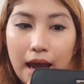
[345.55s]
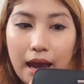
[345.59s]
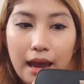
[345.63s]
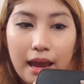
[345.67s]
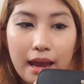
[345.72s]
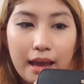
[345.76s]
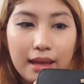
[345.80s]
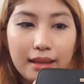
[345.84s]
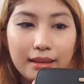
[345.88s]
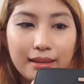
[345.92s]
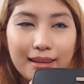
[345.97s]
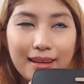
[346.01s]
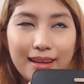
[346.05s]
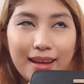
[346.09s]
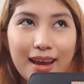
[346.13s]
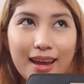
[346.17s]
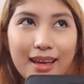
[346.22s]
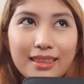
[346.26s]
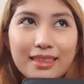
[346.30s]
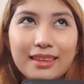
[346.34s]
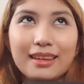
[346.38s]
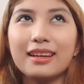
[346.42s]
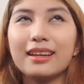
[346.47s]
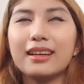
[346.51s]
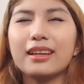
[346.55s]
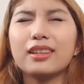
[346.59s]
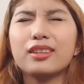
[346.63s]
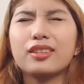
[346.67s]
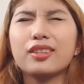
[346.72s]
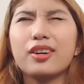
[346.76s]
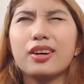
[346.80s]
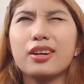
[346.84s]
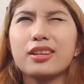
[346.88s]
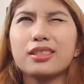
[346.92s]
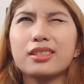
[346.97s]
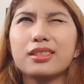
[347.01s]
and I think
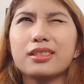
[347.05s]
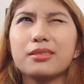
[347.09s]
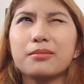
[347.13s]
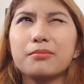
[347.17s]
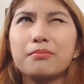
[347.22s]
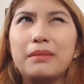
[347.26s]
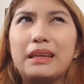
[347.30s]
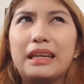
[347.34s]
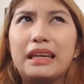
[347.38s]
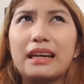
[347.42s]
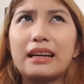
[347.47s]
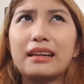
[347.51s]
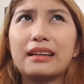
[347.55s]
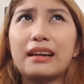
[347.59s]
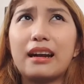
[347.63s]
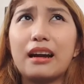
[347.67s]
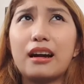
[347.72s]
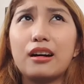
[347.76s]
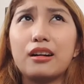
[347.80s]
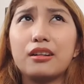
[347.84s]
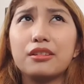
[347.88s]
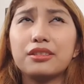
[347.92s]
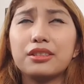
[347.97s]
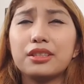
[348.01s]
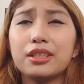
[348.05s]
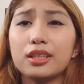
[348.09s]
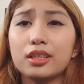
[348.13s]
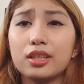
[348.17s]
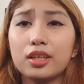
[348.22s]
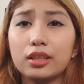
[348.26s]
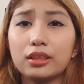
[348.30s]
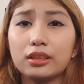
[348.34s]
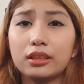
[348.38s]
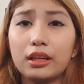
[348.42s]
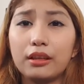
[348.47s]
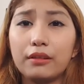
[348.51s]
it cost me around
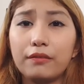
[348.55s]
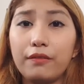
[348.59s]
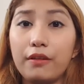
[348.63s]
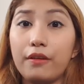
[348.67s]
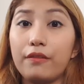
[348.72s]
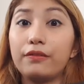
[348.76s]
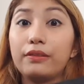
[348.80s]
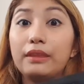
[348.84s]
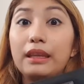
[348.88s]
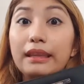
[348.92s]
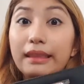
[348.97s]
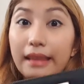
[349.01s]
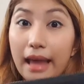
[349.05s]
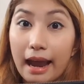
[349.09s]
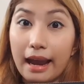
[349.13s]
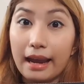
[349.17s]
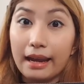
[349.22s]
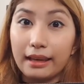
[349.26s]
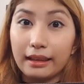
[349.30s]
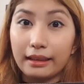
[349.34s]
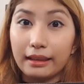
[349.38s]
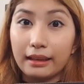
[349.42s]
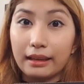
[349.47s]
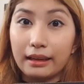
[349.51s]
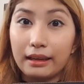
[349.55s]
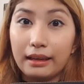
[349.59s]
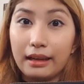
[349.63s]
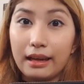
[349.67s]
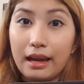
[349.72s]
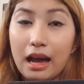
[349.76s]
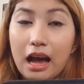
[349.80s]
659.